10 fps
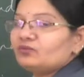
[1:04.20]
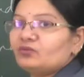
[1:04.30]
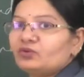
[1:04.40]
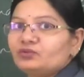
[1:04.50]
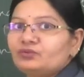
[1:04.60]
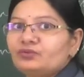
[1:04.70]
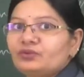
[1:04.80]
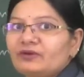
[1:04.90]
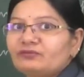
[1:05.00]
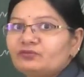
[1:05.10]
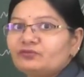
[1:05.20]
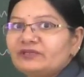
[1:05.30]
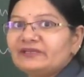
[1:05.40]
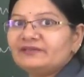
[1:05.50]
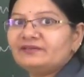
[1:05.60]
What do you have to
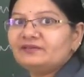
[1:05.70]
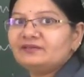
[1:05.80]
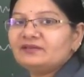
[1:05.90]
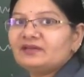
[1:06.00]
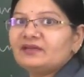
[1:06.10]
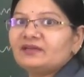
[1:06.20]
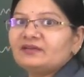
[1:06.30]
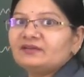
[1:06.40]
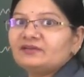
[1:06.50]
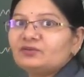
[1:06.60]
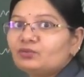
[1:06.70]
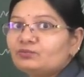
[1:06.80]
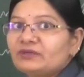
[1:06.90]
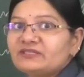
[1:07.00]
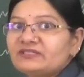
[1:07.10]
fill here? No,
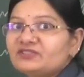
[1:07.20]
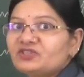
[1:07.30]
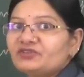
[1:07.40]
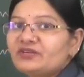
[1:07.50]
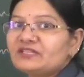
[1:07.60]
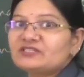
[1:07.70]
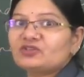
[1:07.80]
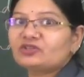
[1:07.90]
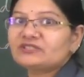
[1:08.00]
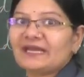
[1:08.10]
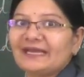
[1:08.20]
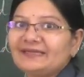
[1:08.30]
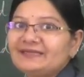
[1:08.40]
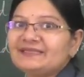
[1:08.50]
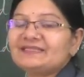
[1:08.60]
my dear children, it's not
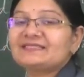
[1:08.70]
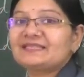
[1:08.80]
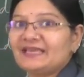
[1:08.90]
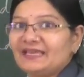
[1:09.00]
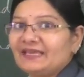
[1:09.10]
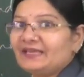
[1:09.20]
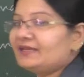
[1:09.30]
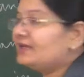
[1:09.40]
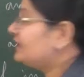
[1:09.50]
an, it's a.